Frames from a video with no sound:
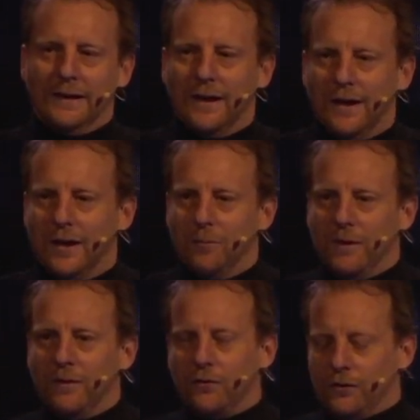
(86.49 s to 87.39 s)

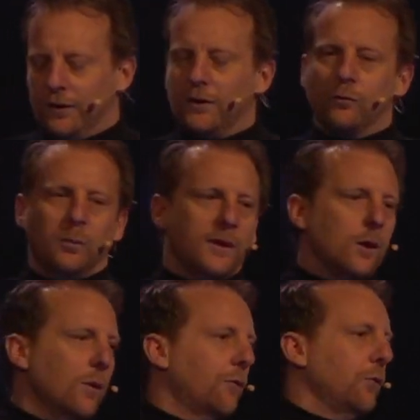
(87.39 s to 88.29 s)
In this series, we'll be
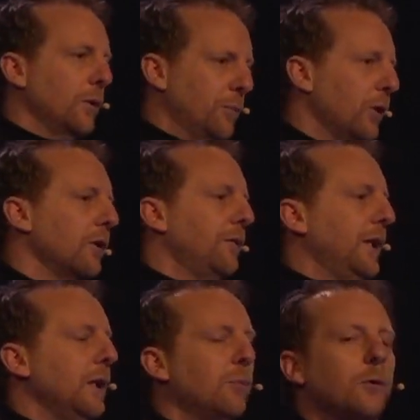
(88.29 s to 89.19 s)
going through the book of
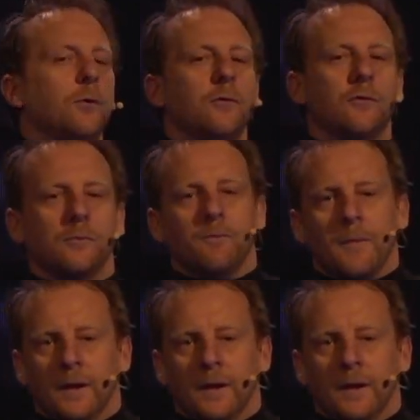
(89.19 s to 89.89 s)
Hebrews.